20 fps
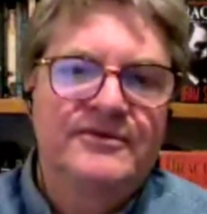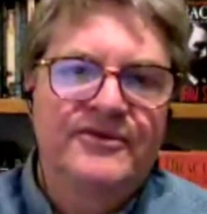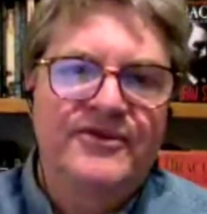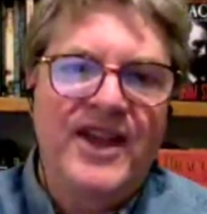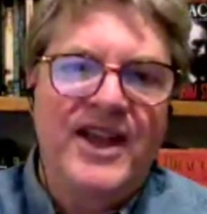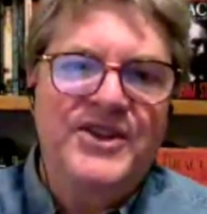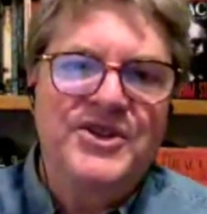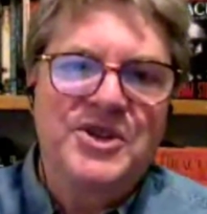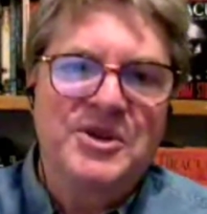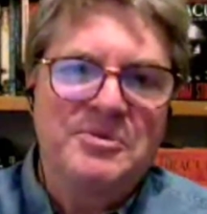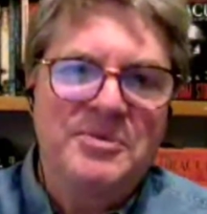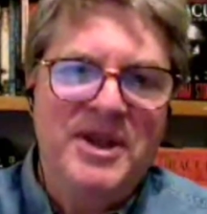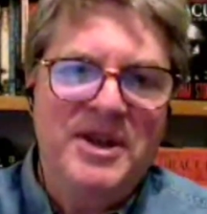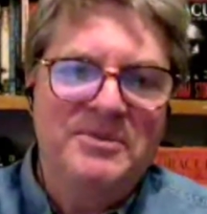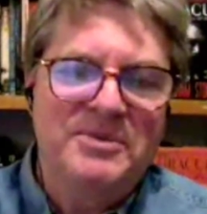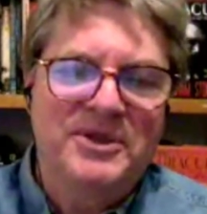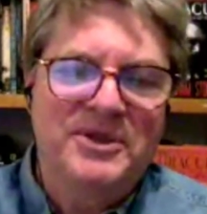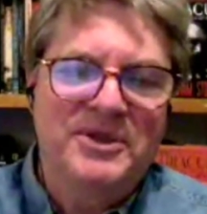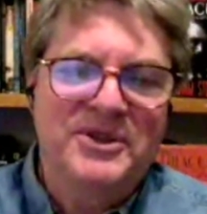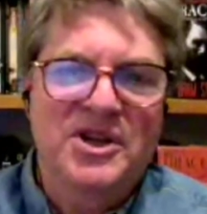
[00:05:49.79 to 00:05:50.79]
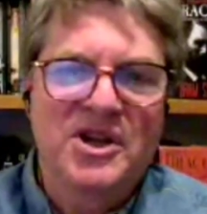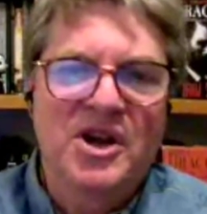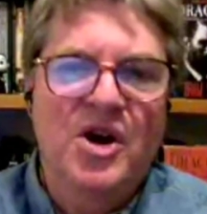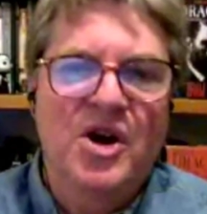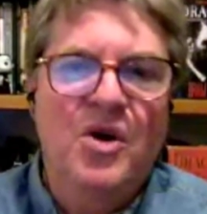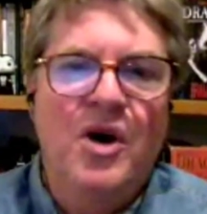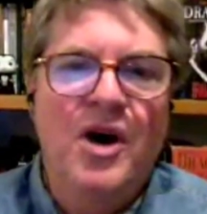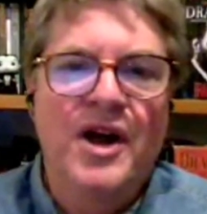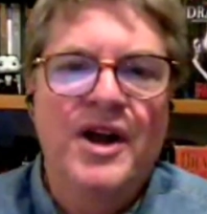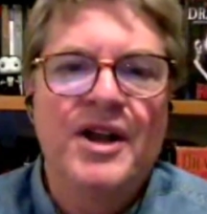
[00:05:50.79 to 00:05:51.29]
fancy people to
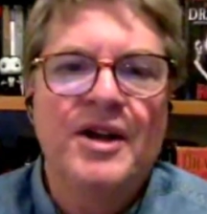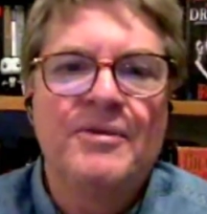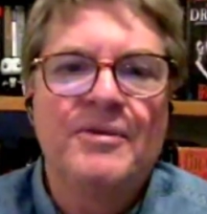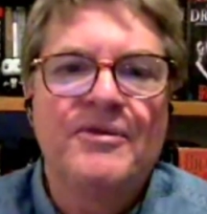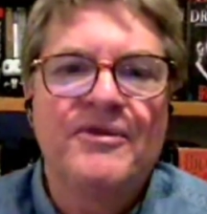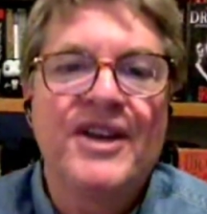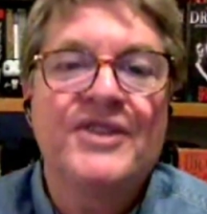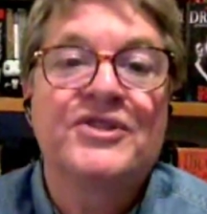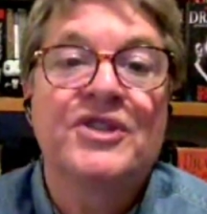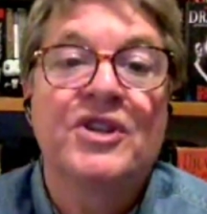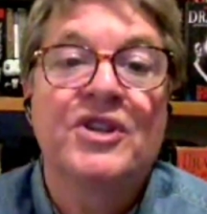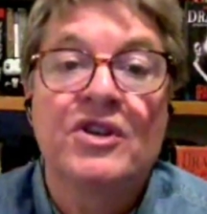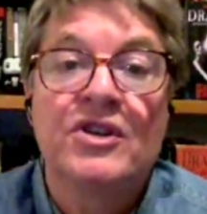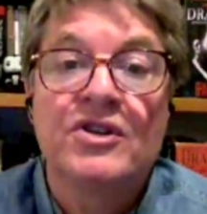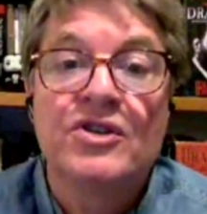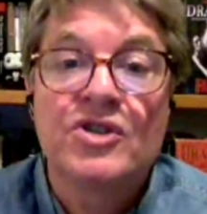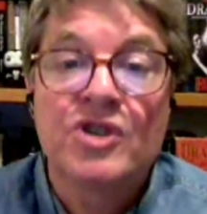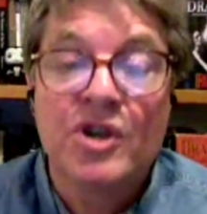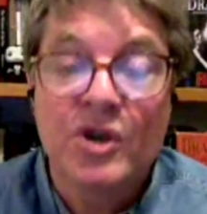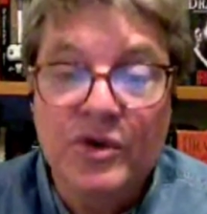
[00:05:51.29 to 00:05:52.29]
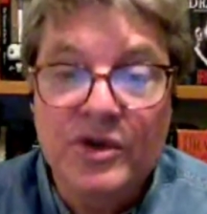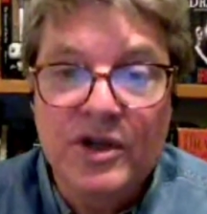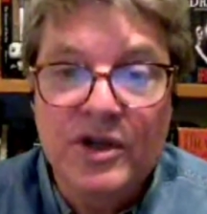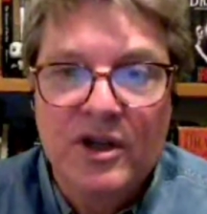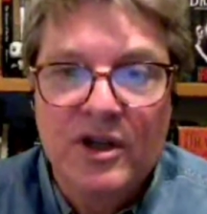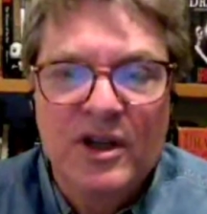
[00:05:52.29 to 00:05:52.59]
go on a pheasant shoot,